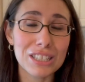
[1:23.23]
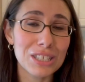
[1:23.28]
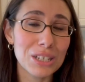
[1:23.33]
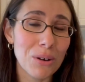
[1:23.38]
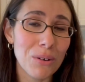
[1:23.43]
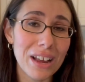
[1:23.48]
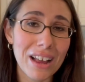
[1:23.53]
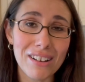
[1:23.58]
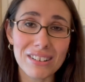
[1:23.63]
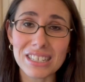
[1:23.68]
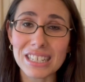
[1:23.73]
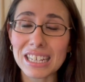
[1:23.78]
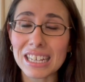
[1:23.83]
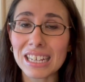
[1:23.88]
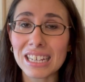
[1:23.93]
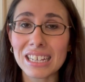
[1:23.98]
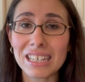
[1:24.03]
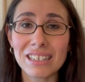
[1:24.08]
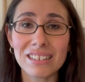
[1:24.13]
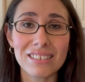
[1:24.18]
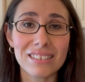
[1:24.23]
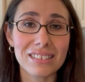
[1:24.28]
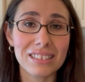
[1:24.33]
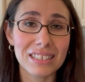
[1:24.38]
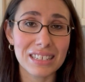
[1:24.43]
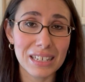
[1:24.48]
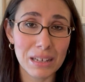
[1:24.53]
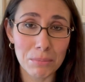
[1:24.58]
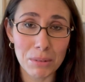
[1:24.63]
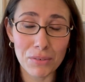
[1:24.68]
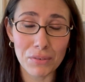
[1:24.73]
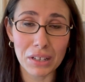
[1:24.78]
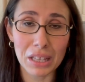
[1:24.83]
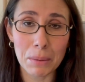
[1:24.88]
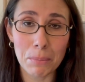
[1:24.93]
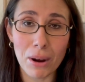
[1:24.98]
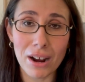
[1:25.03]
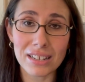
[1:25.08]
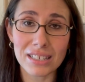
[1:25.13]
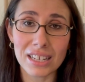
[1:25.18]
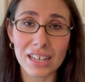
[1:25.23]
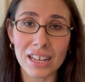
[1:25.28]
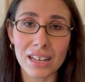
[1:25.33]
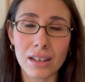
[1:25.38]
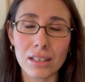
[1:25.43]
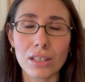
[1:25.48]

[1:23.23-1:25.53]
going out to eat can be really pricey.